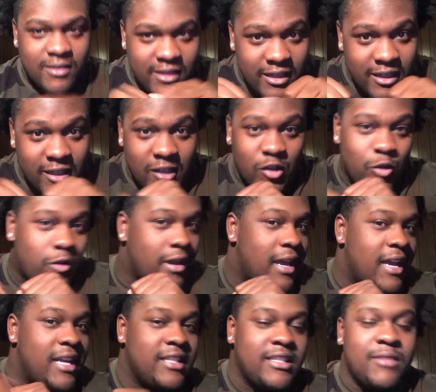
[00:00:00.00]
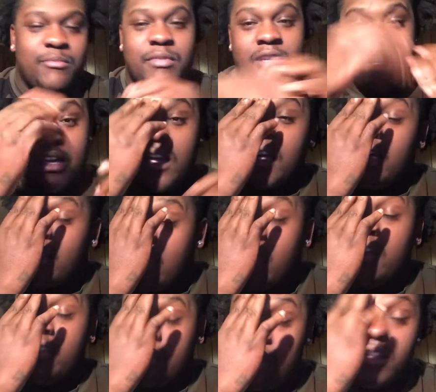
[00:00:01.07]
getting a little handsy. But
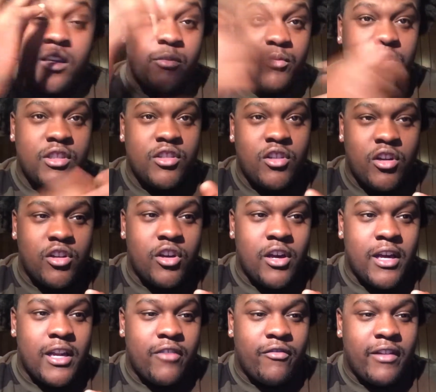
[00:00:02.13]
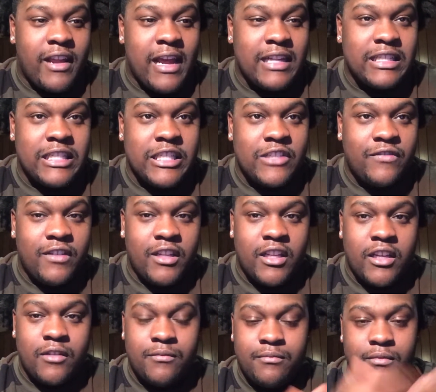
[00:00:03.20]
we're just gonna go ahead and react to this
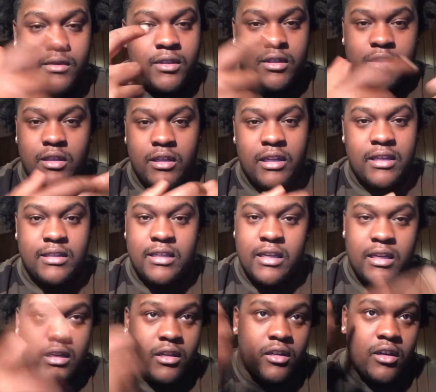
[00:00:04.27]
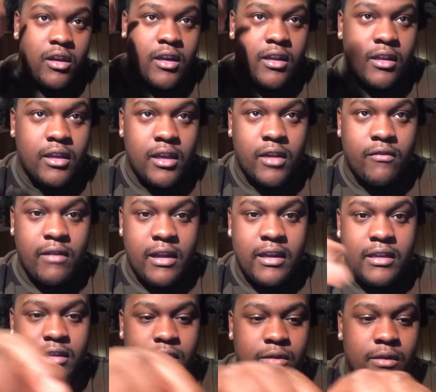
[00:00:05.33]
video, so let's go ahead and kick it right
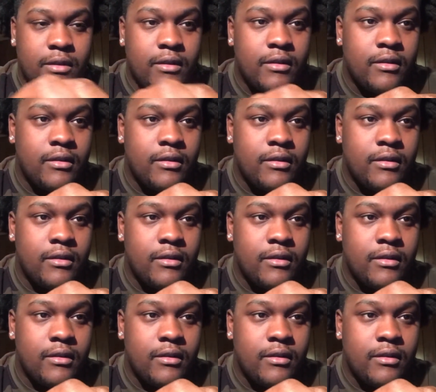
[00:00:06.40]
into it.